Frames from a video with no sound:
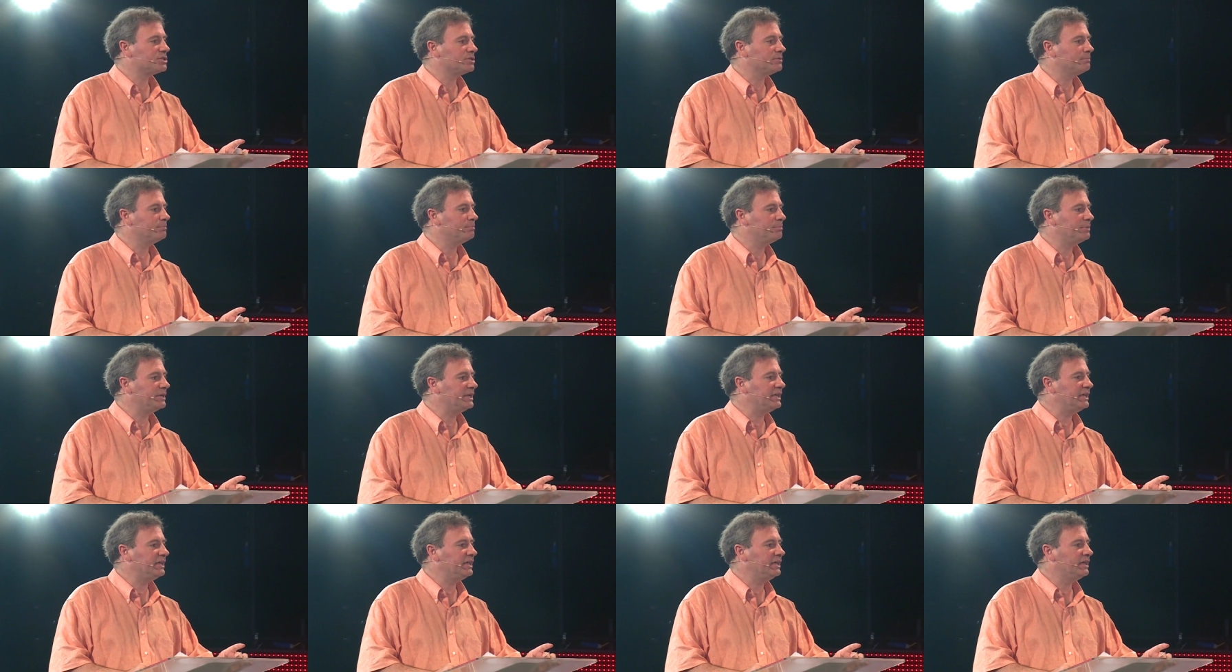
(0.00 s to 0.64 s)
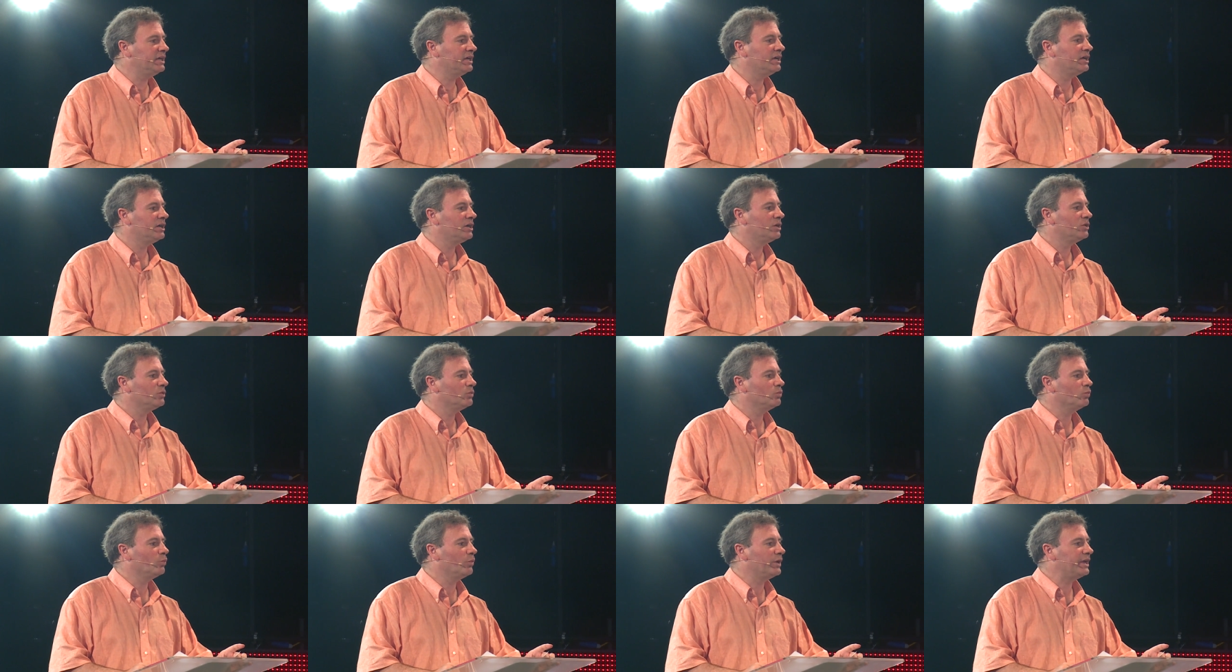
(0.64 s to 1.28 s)
to be
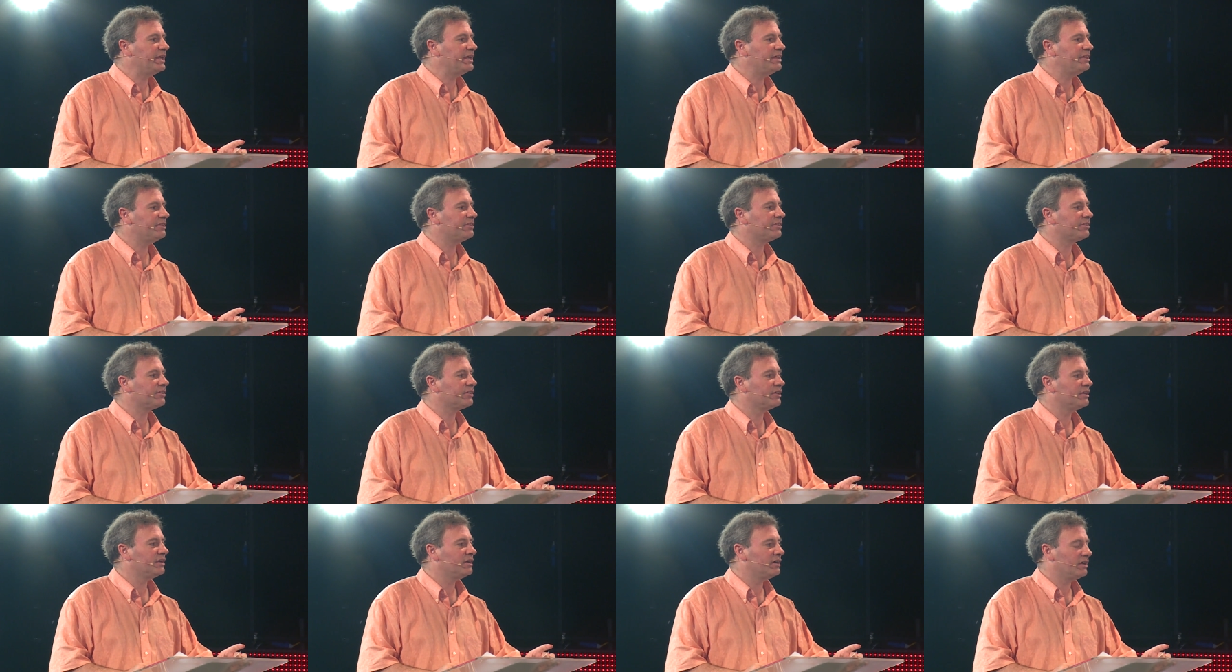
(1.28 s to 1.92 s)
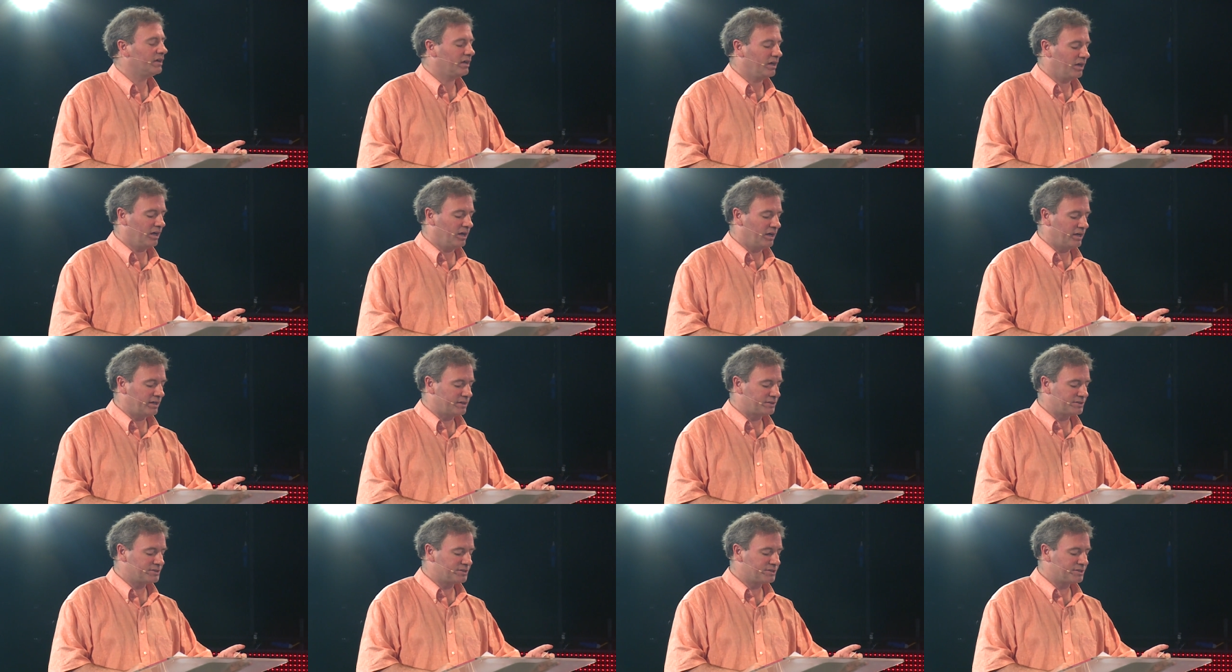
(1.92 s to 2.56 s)
with
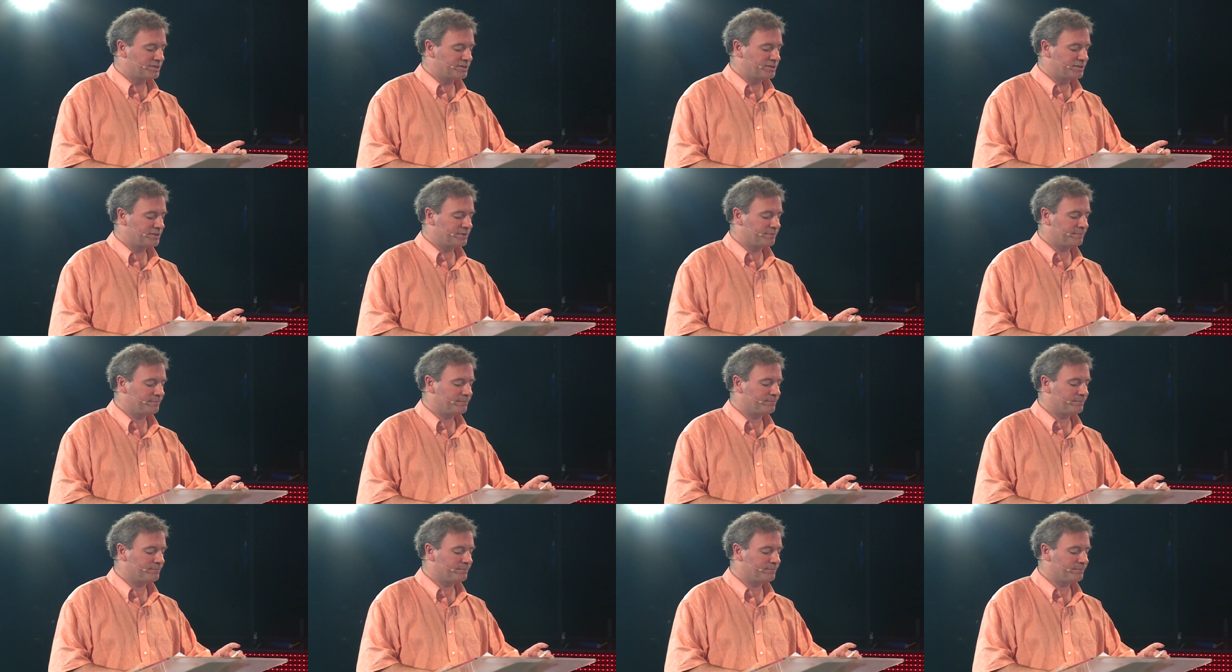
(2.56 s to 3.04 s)
us.